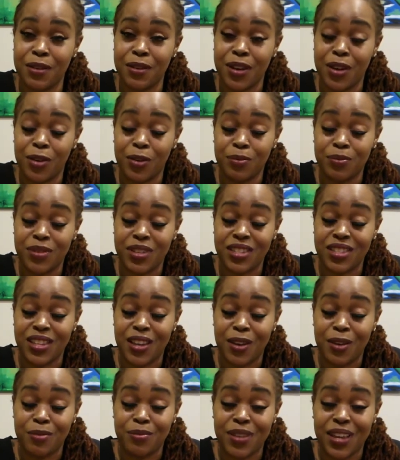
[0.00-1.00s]
I hope this
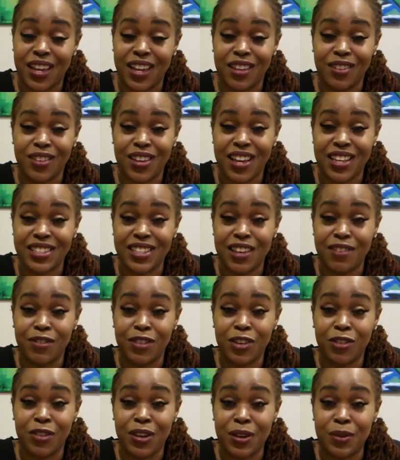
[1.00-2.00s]
helped, and you guys have a
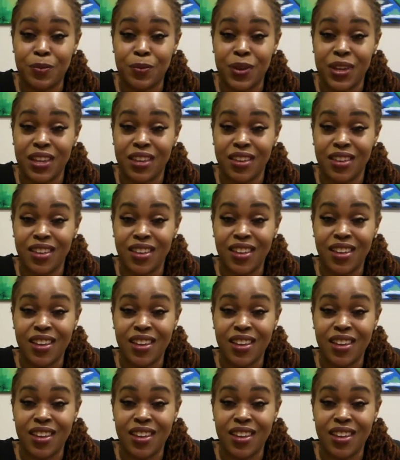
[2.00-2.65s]
great week.